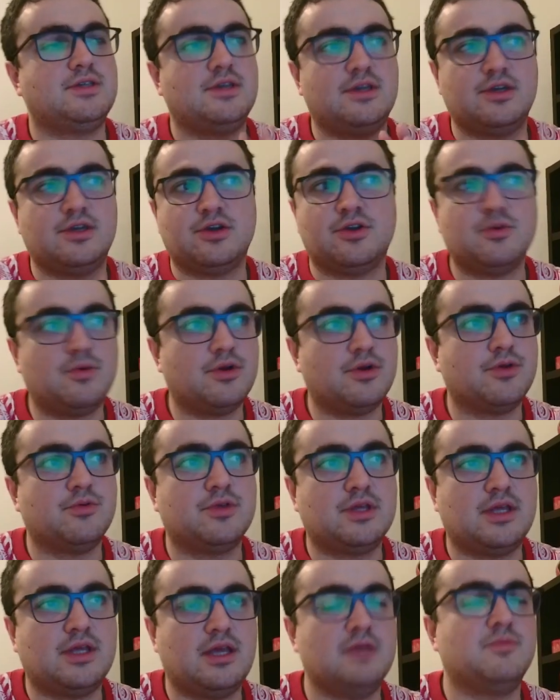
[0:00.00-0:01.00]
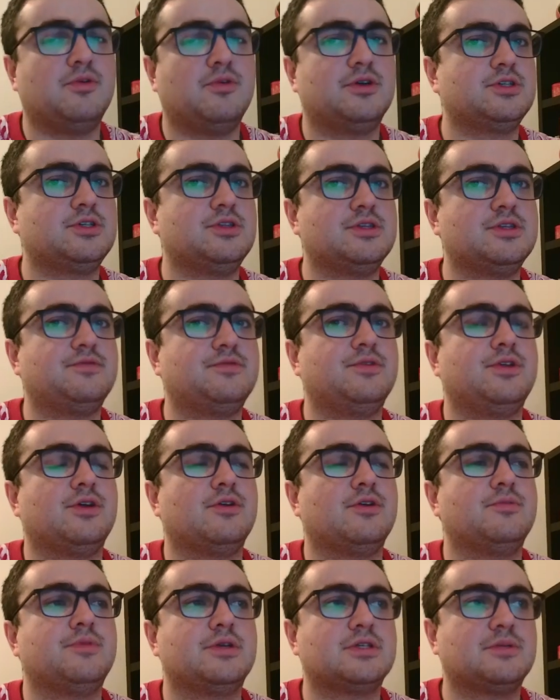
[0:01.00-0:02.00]
you're gonna to wanna to keep watching this
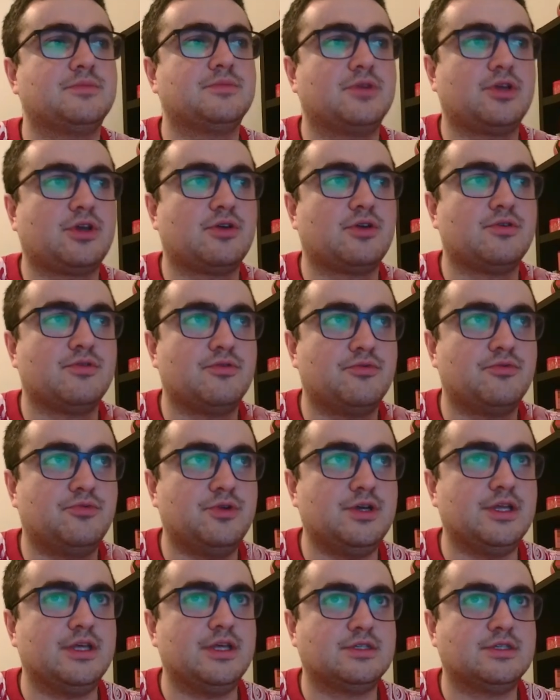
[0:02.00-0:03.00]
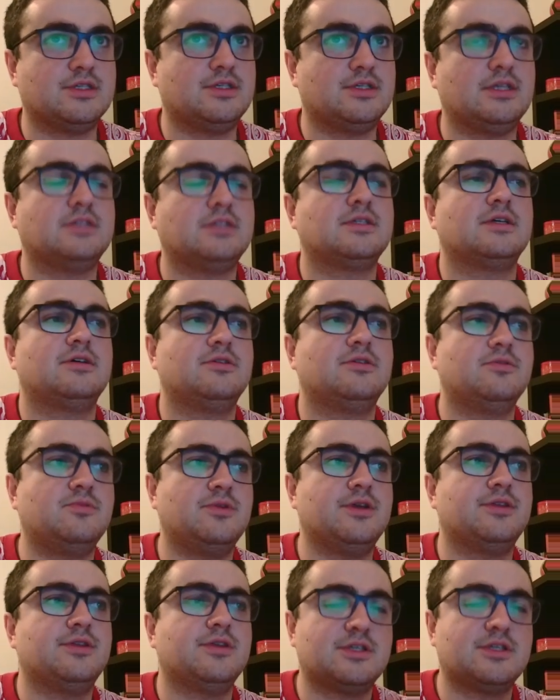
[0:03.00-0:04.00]
video because I'm gonna go really into detail
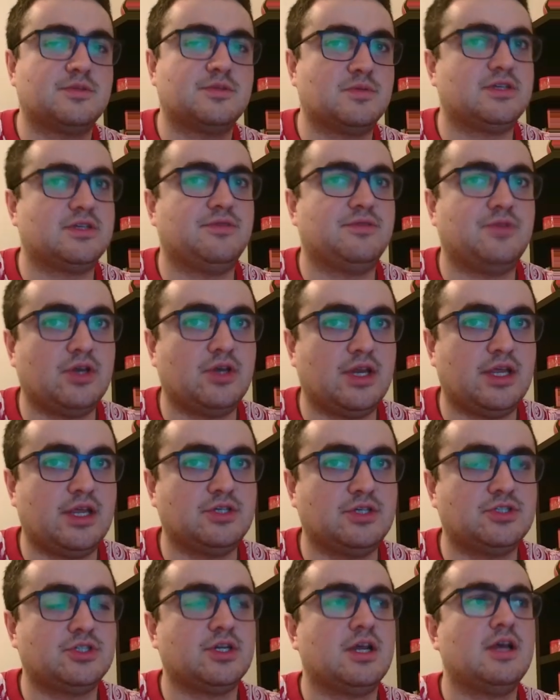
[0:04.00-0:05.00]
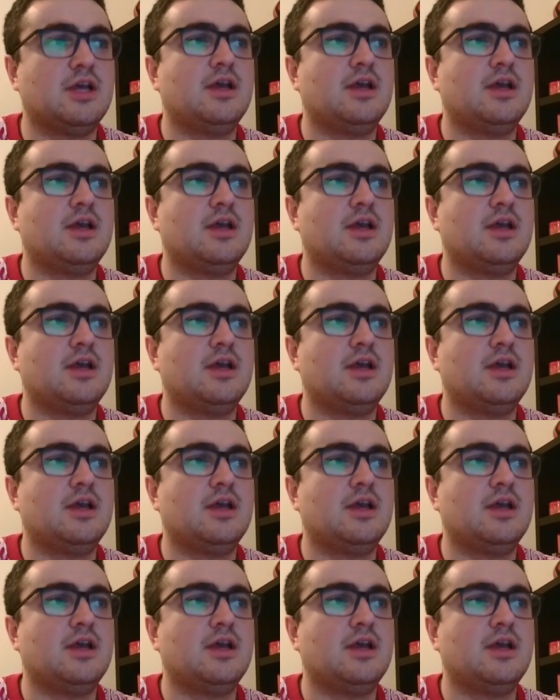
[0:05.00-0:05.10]
with a specific niche.